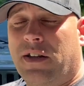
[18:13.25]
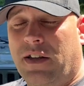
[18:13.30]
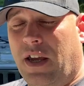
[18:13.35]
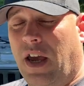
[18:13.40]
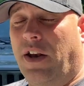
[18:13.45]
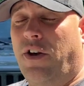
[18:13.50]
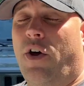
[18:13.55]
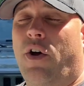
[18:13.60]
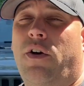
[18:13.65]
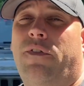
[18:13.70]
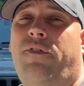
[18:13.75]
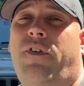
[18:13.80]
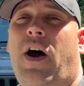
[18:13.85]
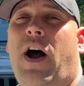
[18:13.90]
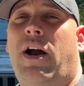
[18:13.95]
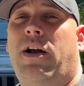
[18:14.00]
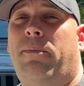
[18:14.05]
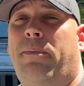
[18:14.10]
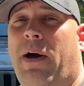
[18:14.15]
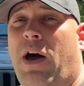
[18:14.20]
Get
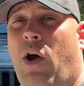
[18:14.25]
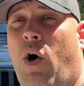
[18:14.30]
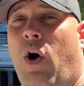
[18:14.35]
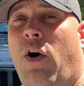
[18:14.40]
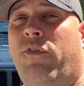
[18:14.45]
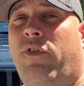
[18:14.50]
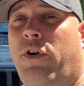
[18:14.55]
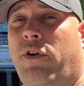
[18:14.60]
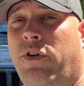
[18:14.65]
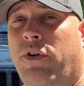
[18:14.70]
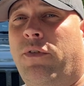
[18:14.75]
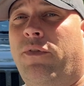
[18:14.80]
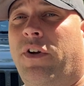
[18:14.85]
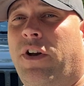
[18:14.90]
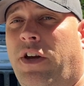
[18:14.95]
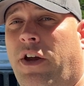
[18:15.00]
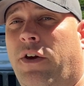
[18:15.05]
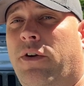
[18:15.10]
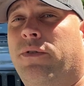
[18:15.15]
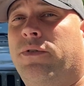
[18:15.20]
notified about all of our new
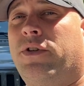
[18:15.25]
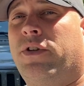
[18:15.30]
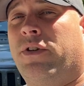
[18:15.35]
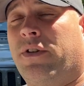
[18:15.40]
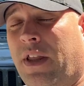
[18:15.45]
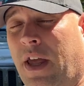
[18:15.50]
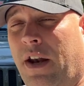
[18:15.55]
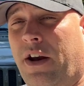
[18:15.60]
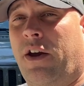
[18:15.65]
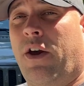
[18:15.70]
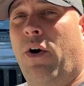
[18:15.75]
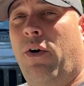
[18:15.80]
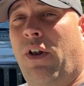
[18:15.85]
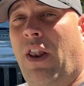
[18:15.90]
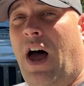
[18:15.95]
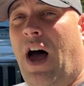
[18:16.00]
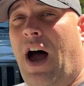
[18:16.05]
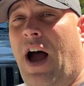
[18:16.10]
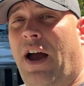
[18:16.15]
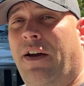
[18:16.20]
videos that go
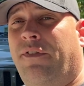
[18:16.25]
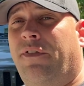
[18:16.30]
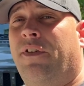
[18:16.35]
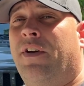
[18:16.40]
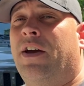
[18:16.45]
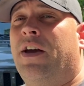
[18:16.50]
live.